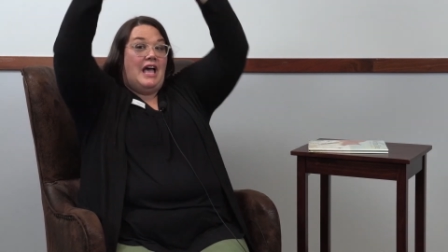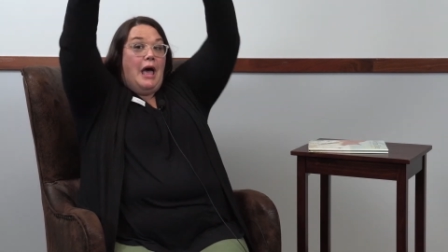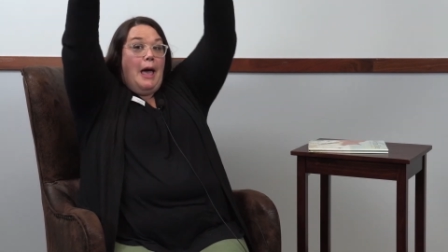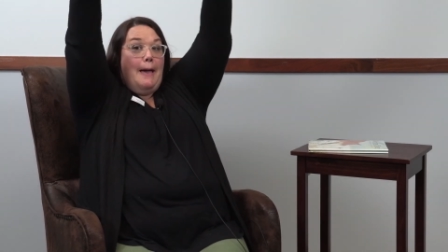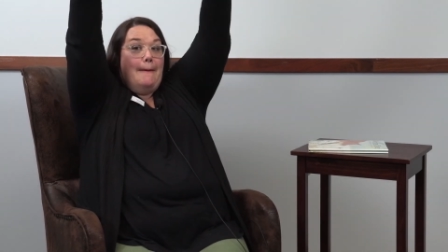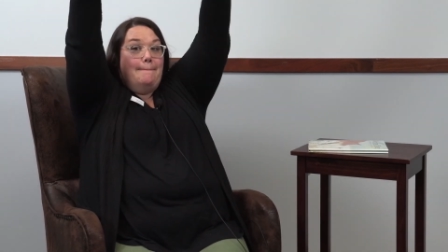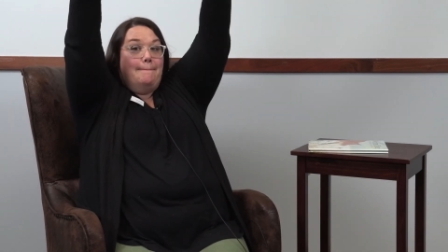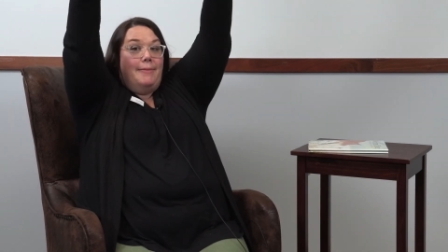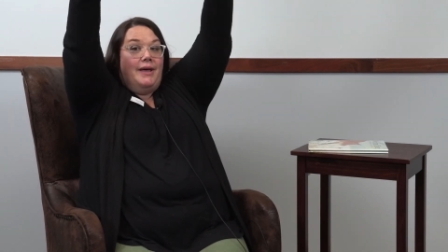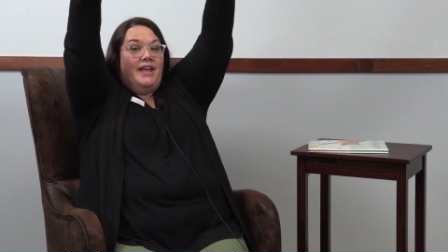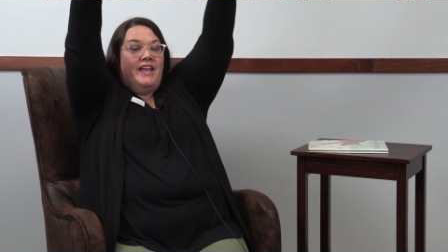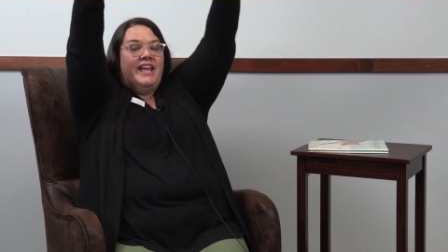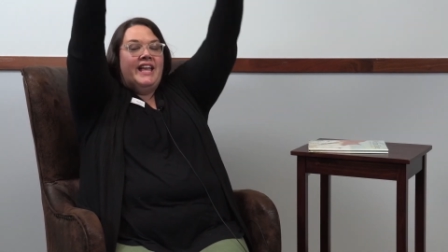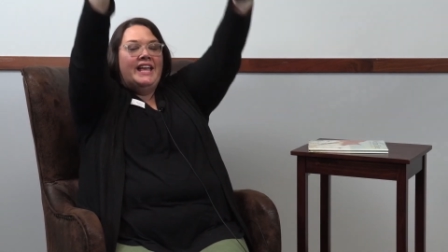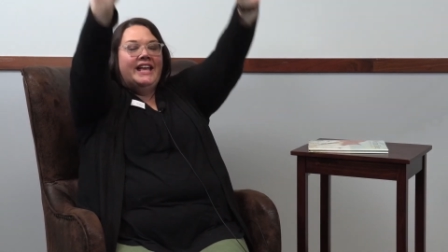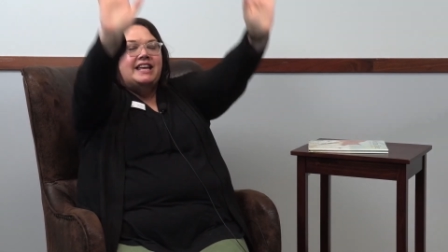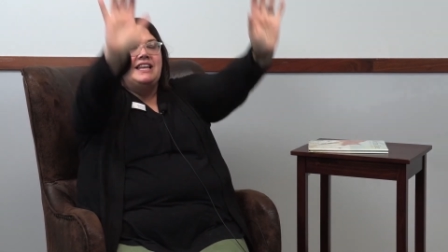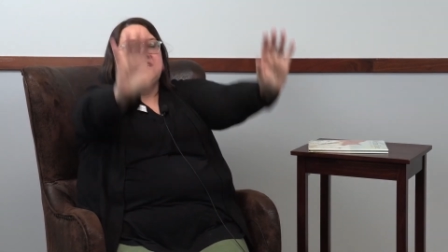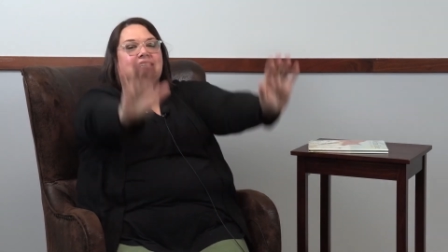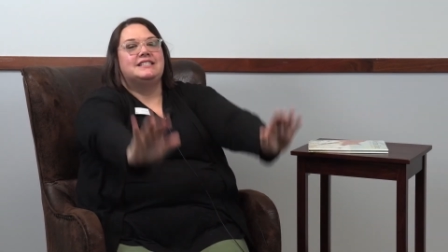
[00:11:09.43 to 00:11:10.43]
Up,
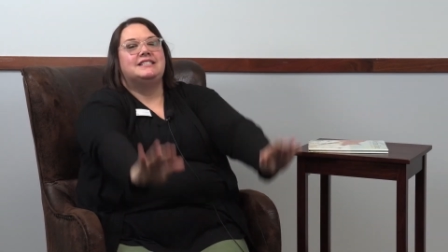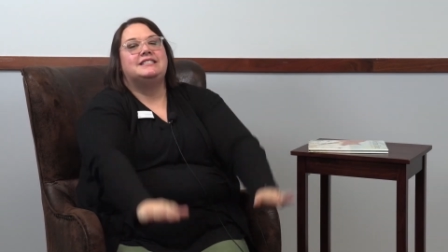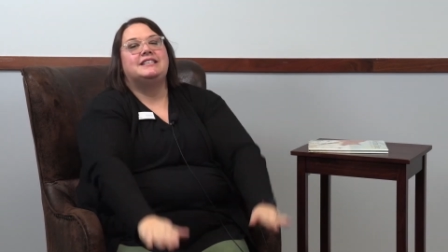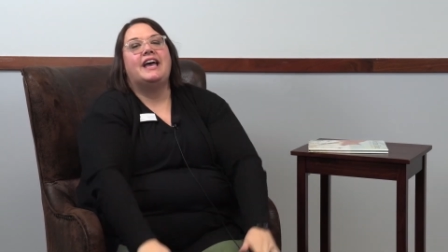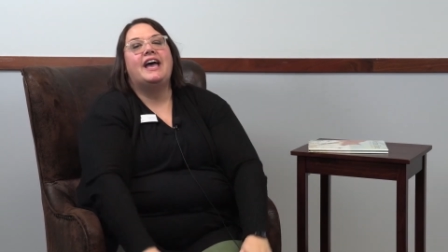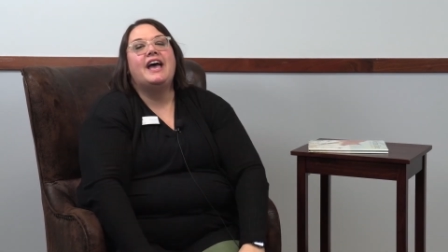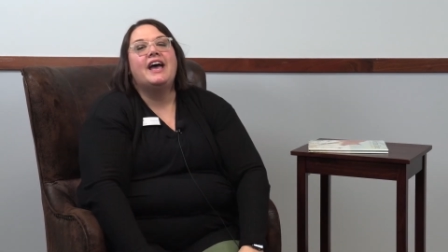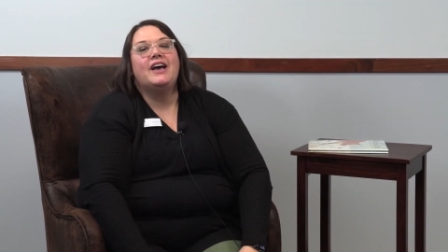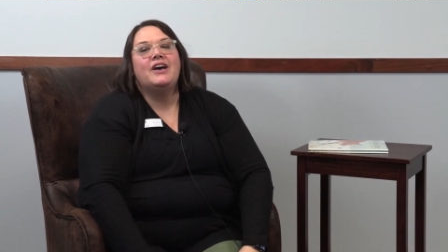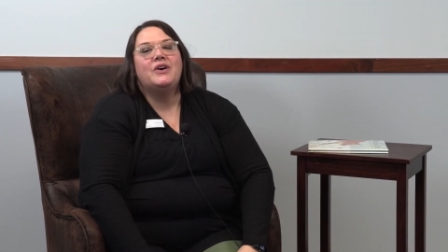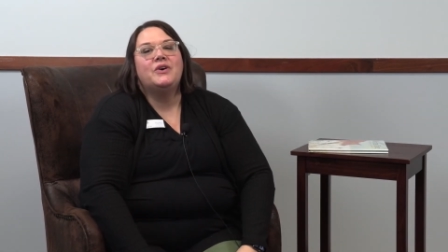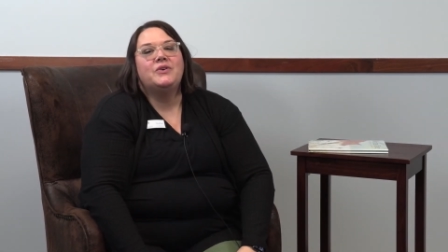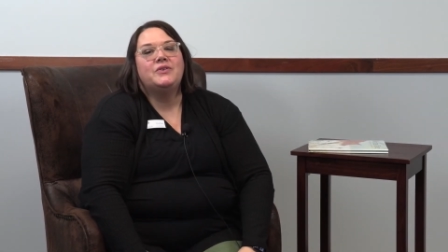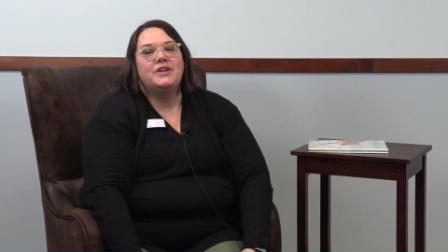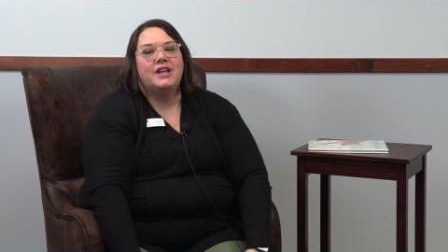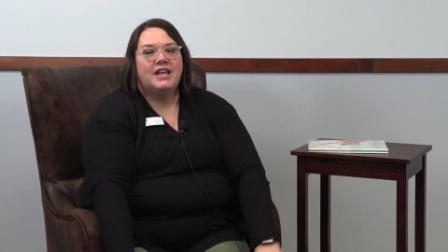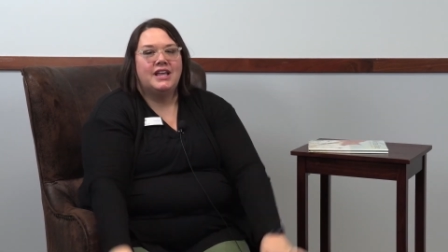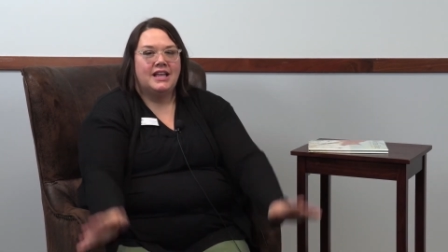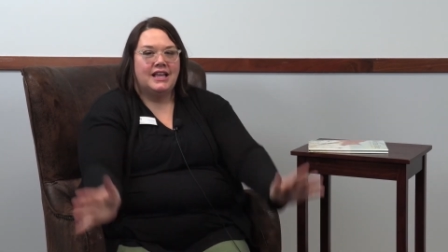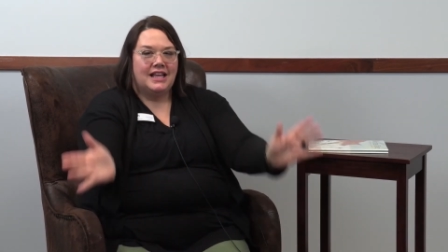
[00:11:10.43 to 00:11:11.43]

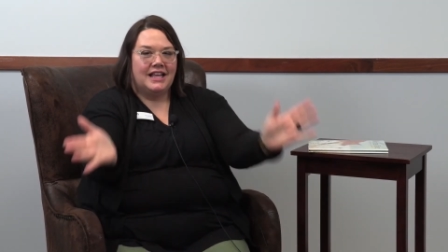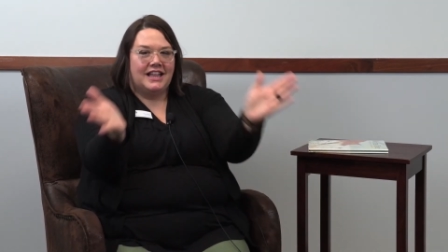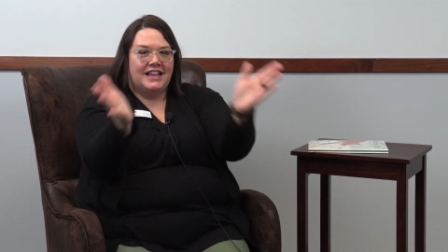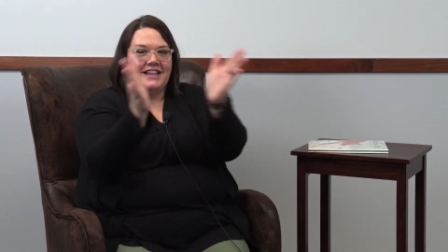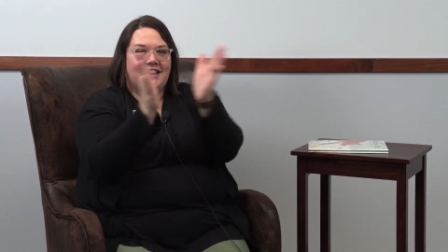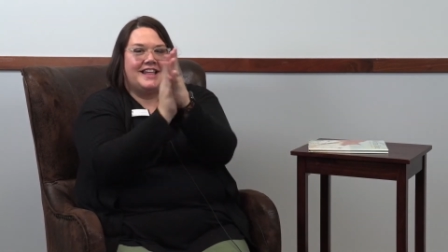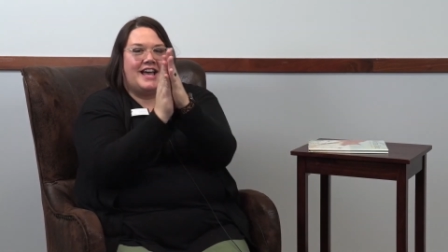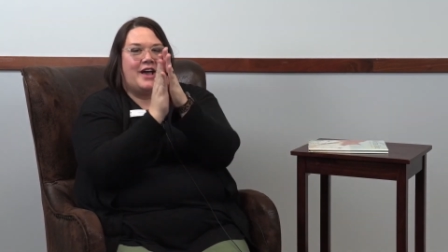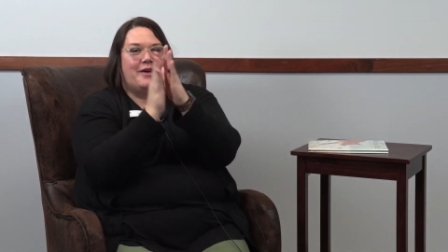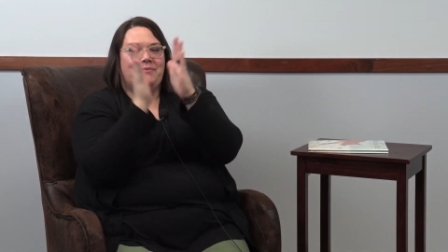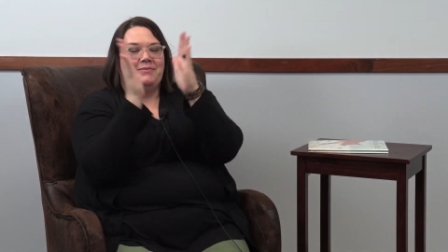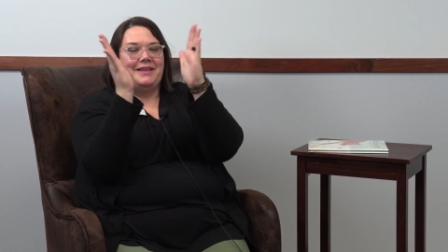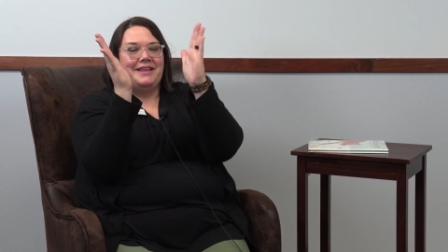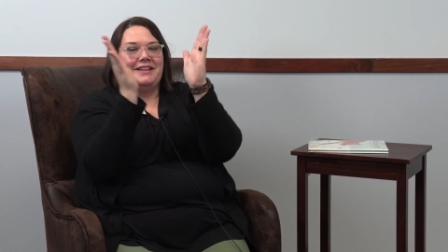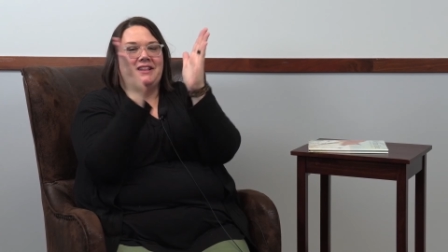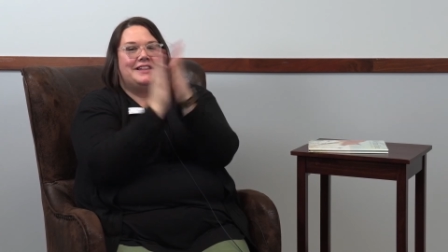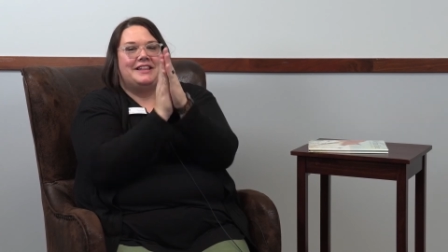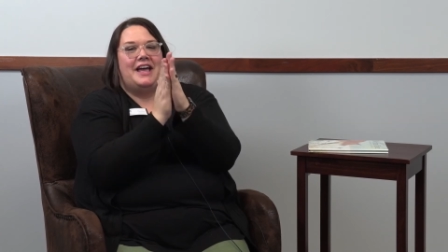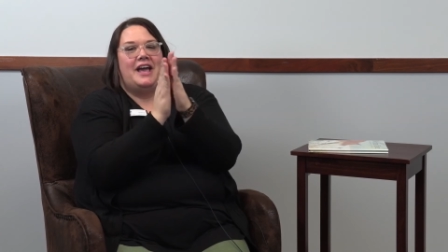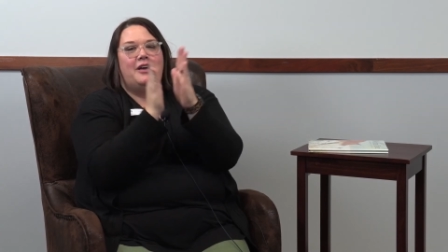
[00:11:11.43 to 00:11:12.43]
down, clap,
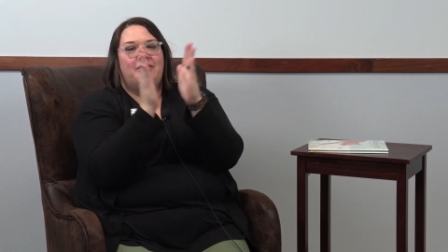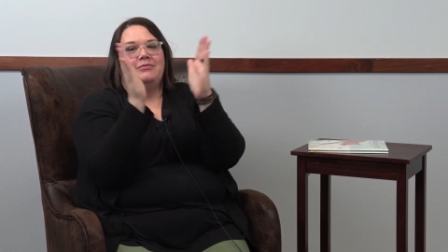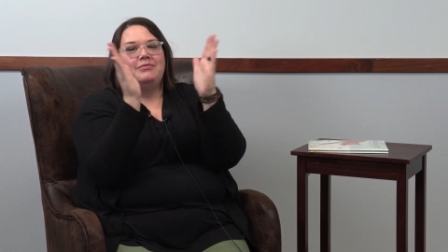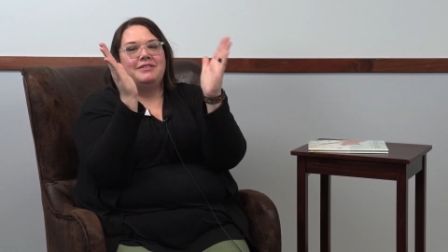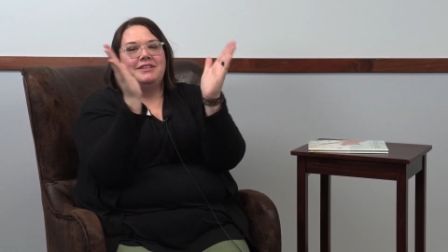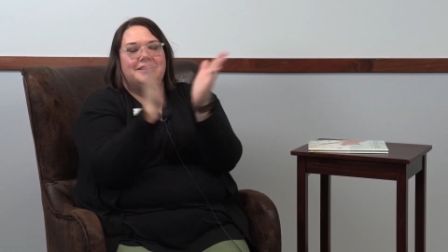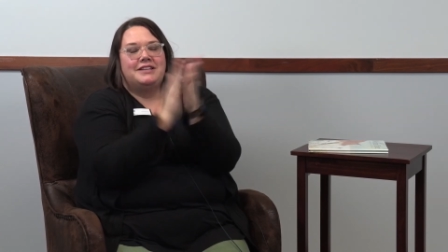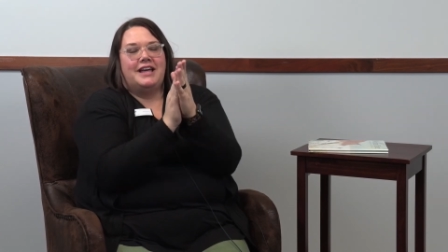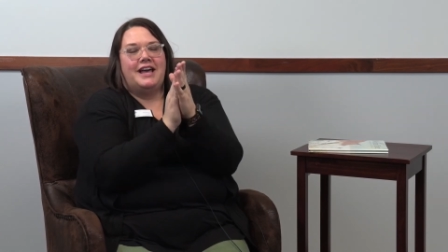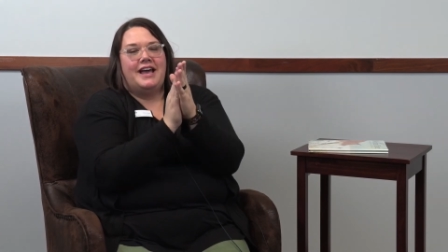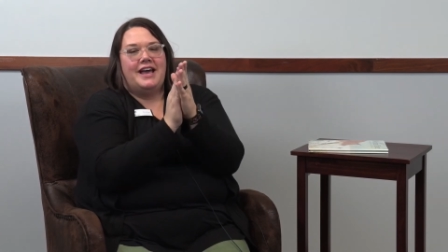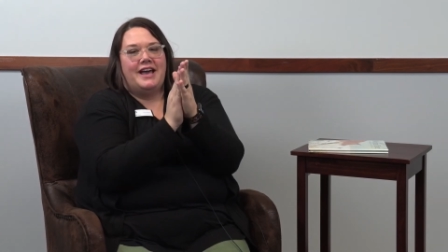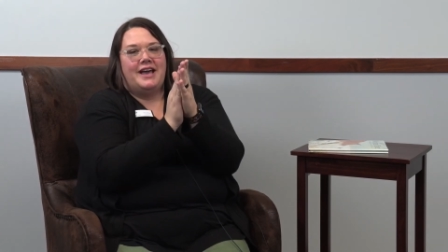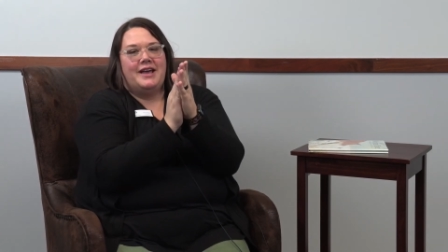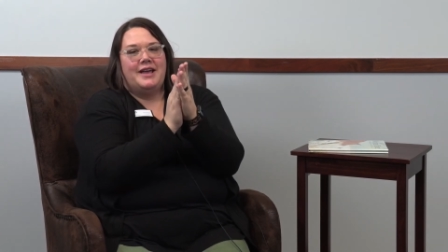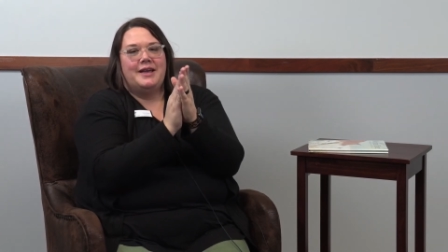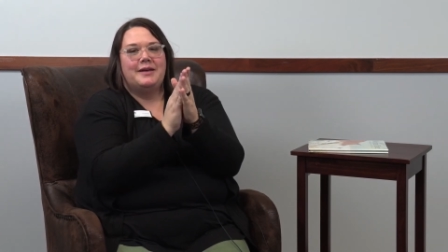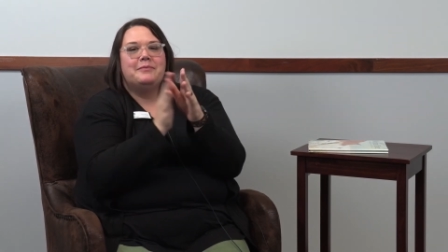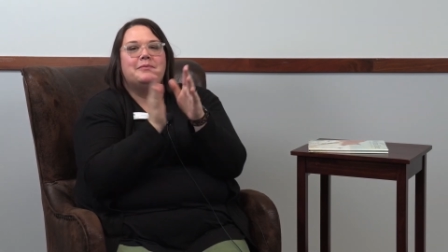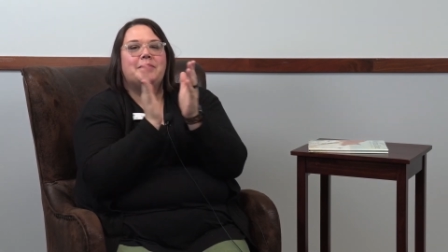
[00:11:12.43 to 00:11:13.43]
clap,
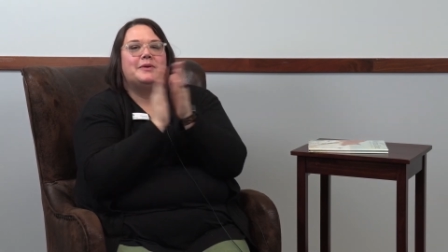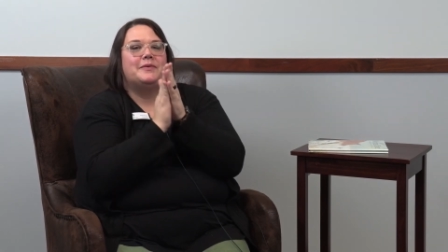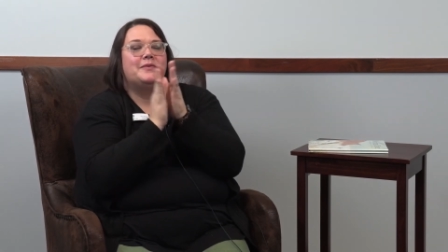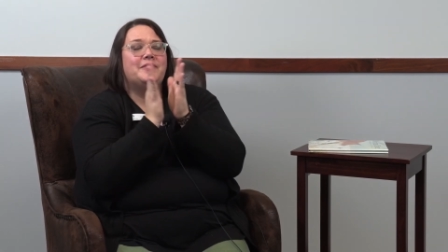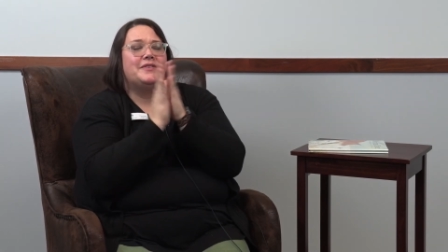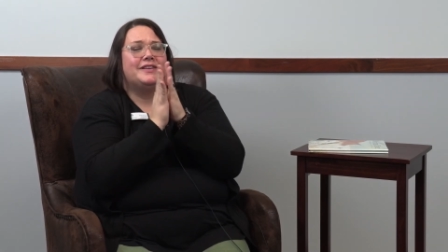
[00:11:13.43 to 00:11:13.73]
clap.